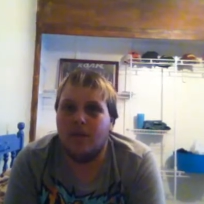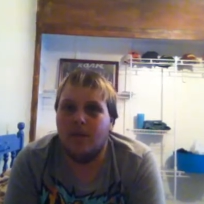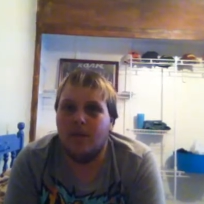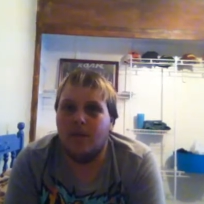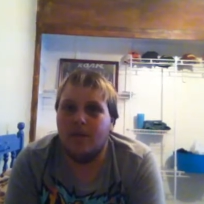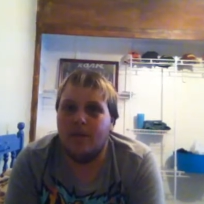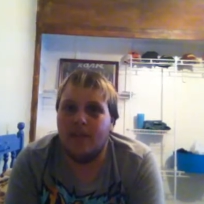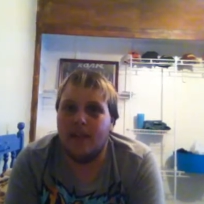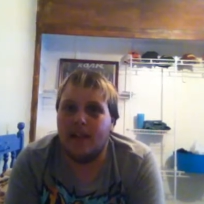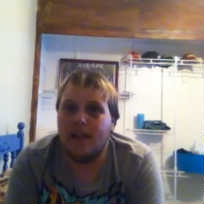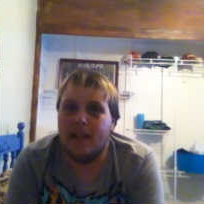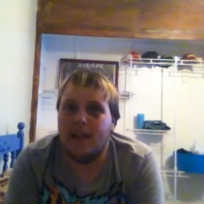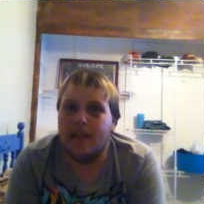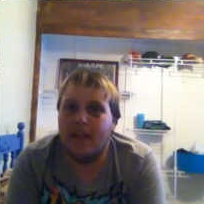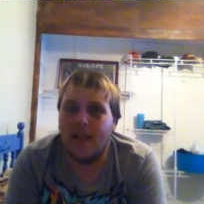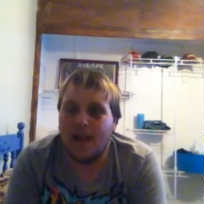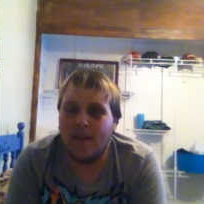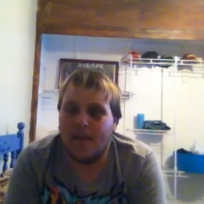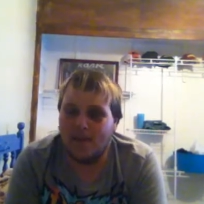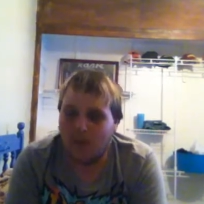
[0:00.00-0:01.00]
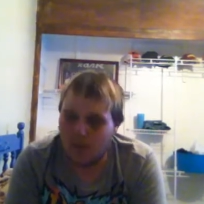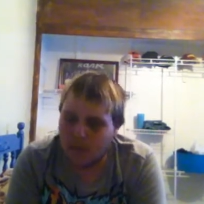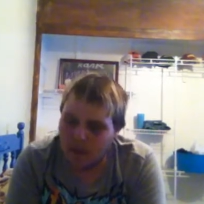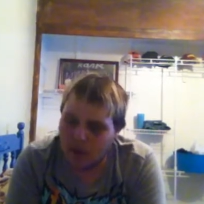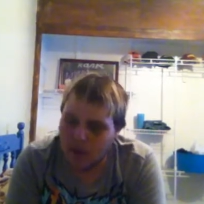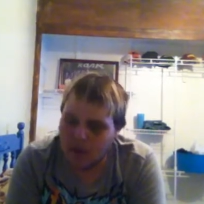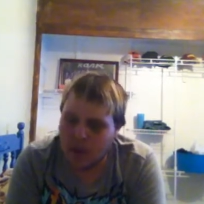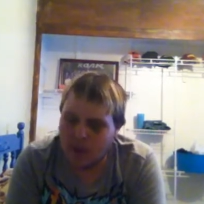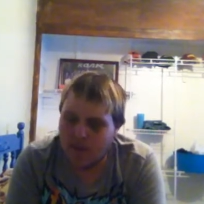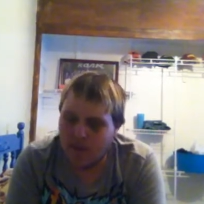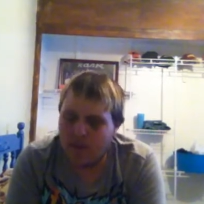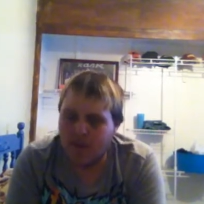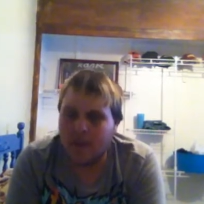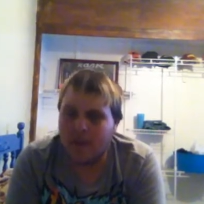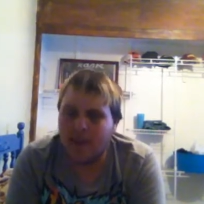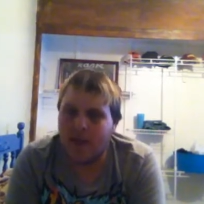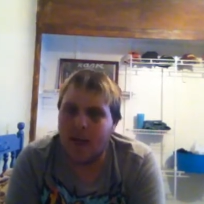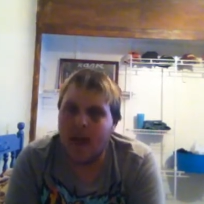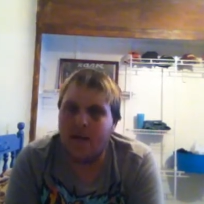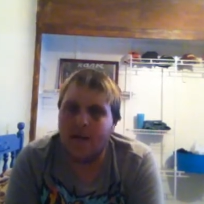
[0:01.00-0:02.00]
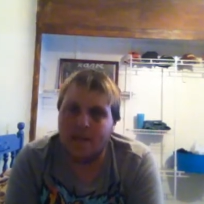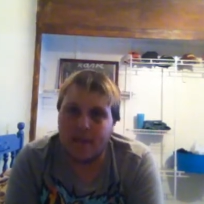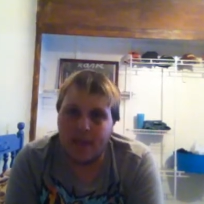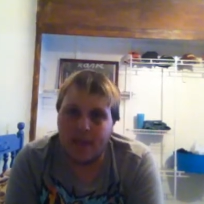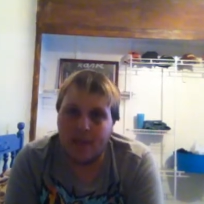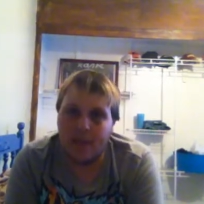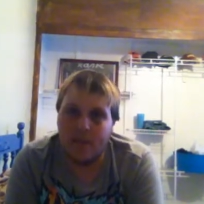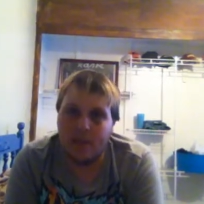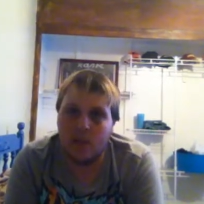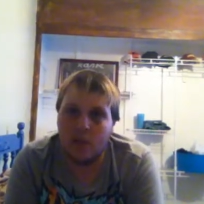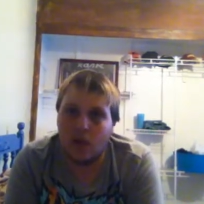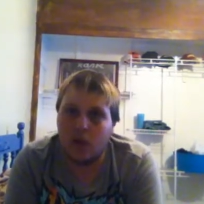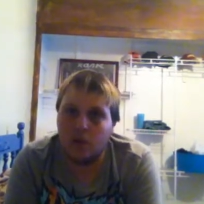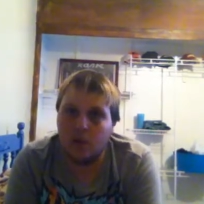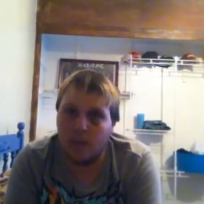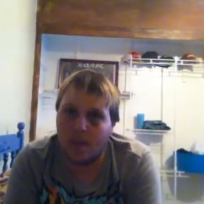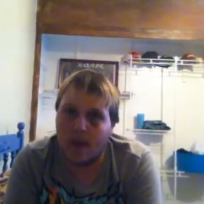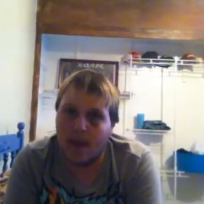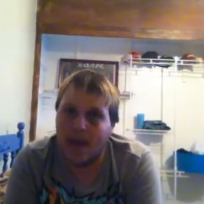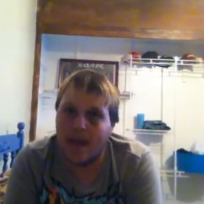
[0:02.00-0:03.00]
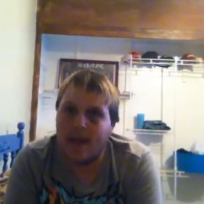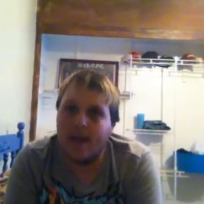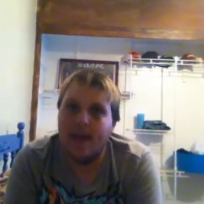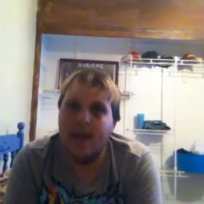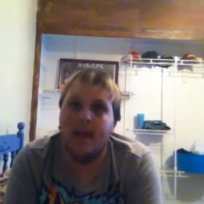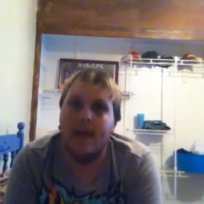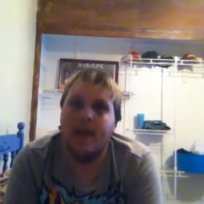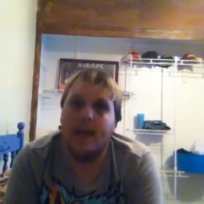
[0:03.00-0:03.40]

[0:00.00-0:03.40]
he wants, he needs help so much he really helps him along the way.